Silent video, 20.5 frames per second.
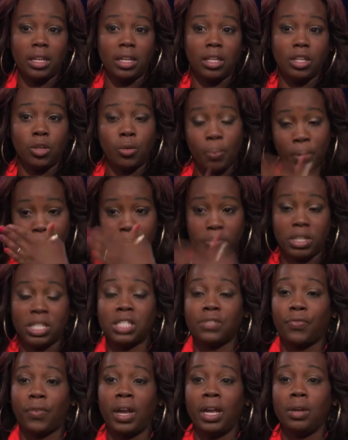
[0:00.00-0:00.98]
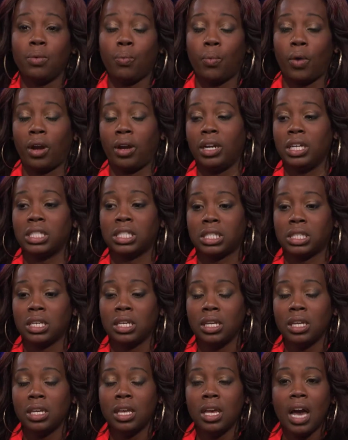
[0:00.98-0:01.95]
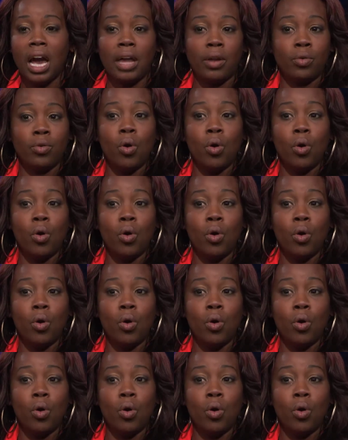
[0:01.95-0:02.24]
You put up this front where it's, I don't